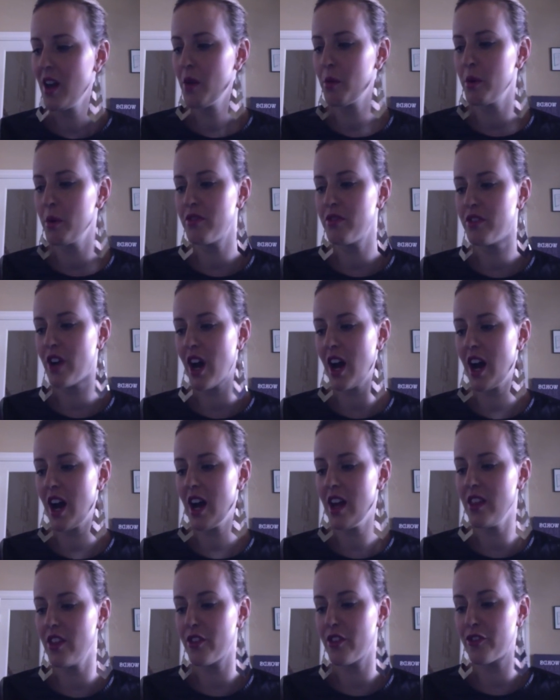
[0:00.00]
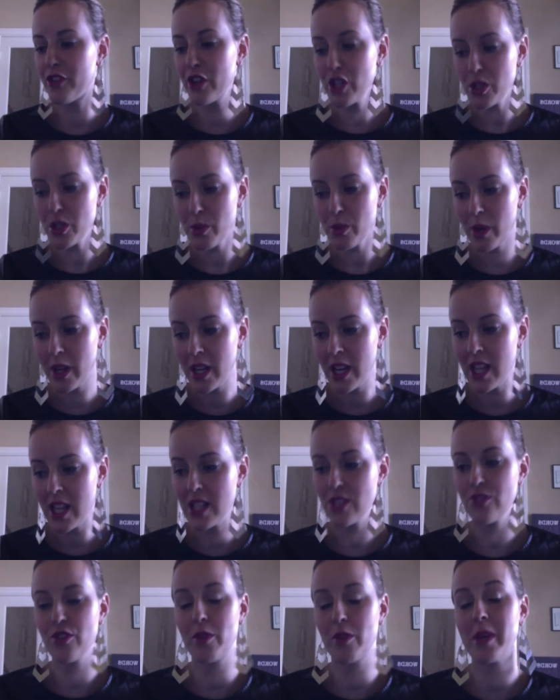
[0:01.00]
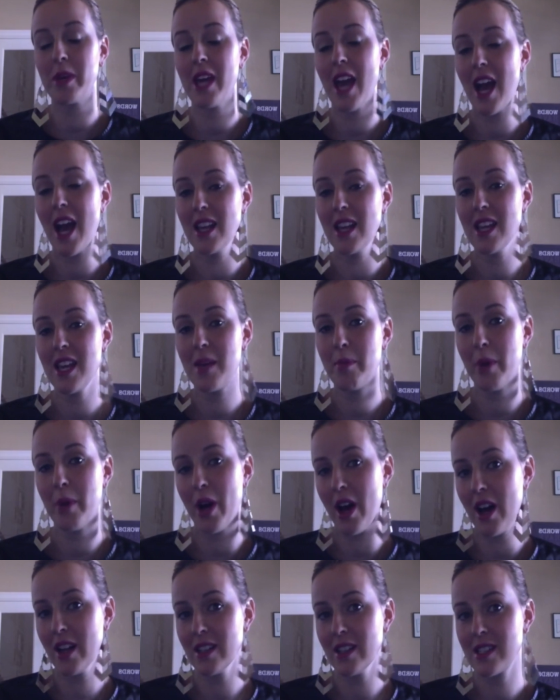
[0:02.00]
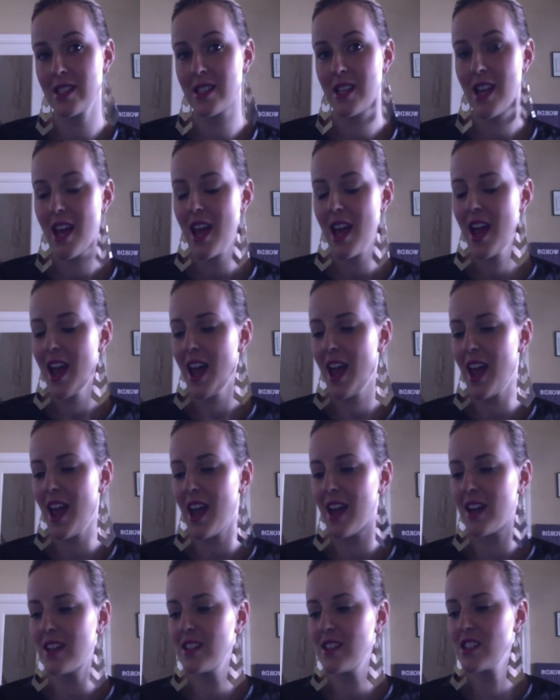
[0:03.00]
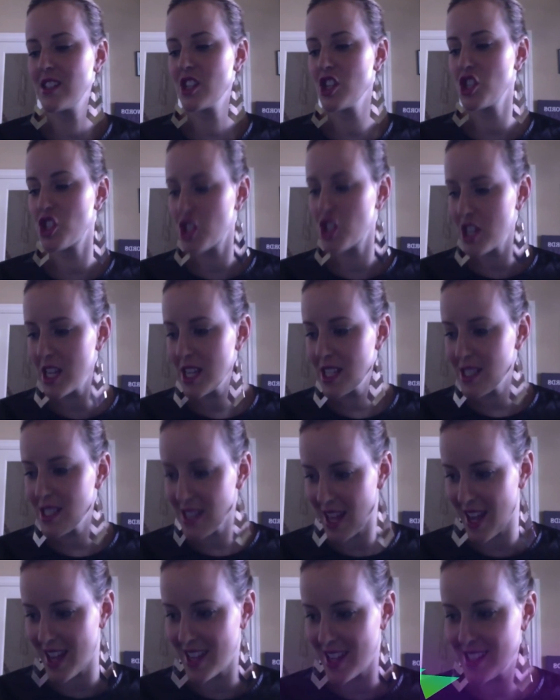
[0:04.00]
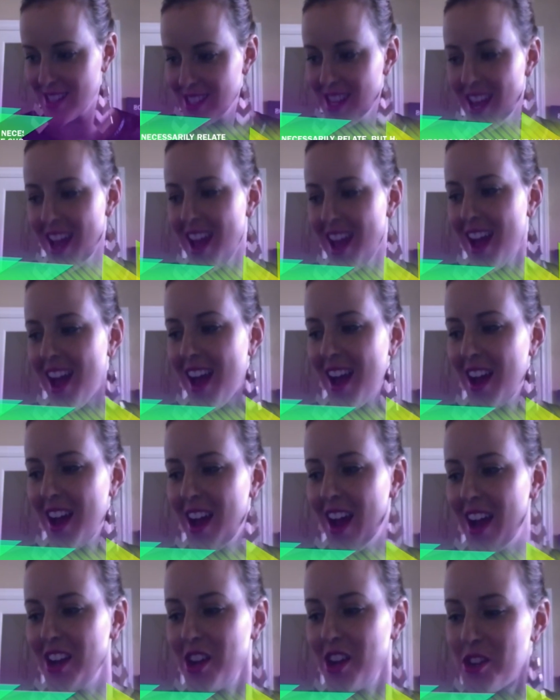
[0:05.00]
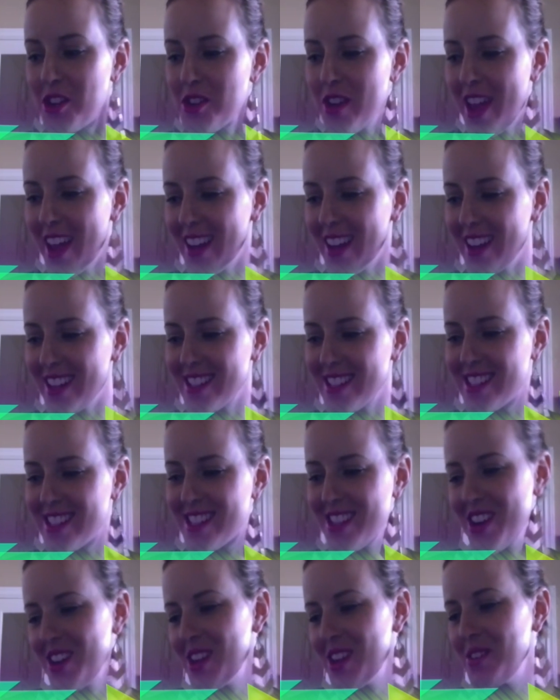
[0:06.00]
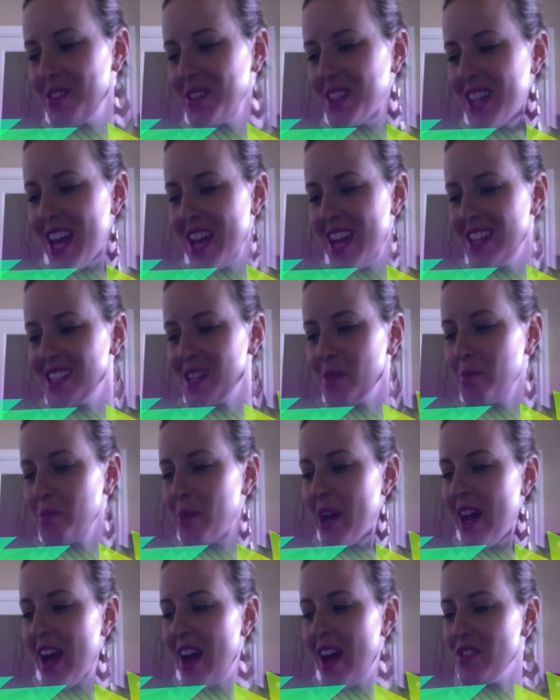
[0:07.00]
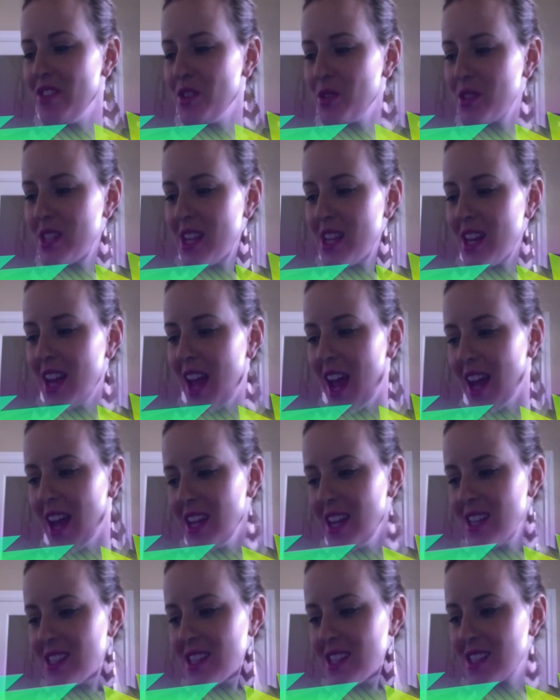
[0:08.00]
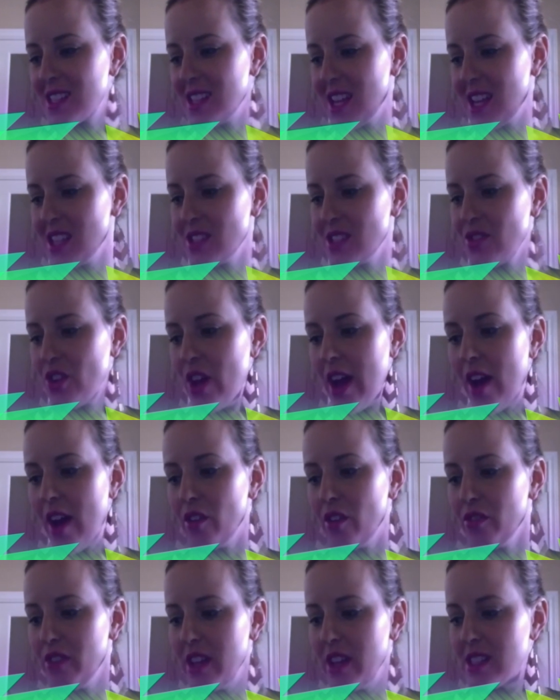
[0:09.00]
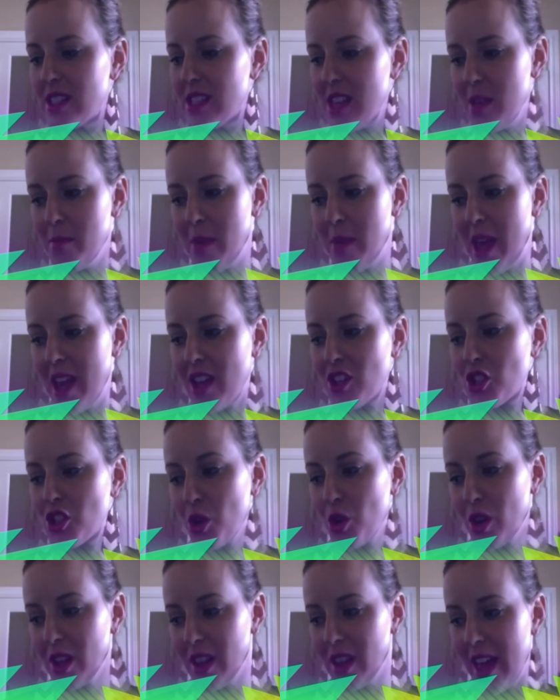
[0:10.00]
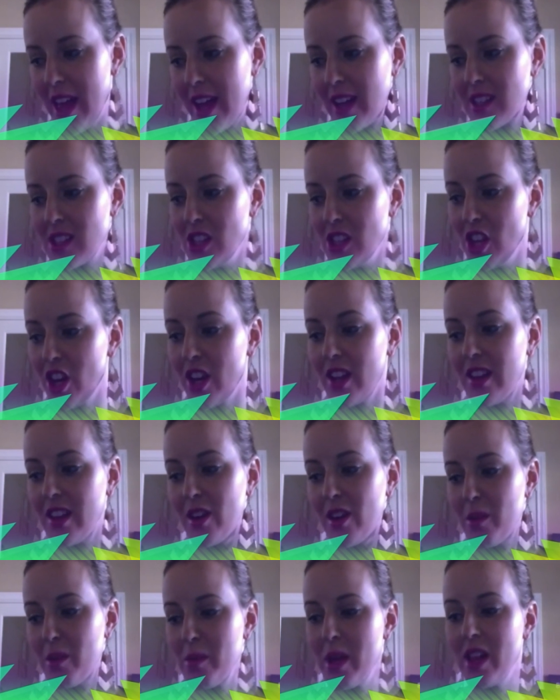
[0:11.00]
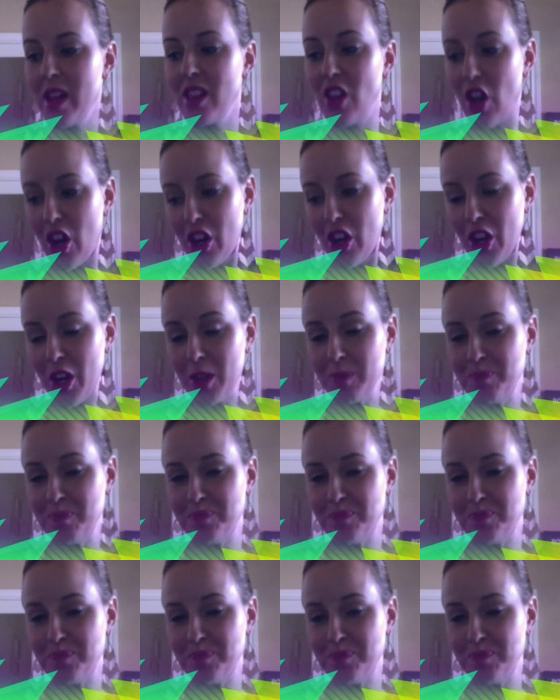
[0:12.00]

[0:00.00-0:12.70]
We've got, the first one is from Kelly Potts, and she says, I know you can't necessarily relate, but have you seen any successful outfits that make short legs look a little bit longer?